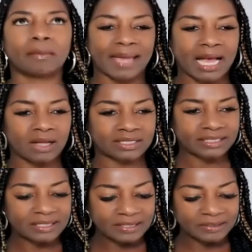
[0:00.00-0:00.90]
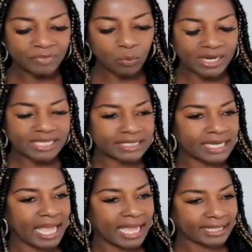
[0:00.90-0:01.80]
about what is
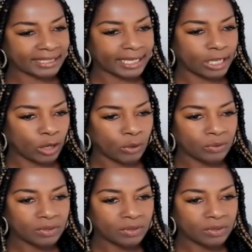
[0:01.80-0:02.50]
it, Paleo?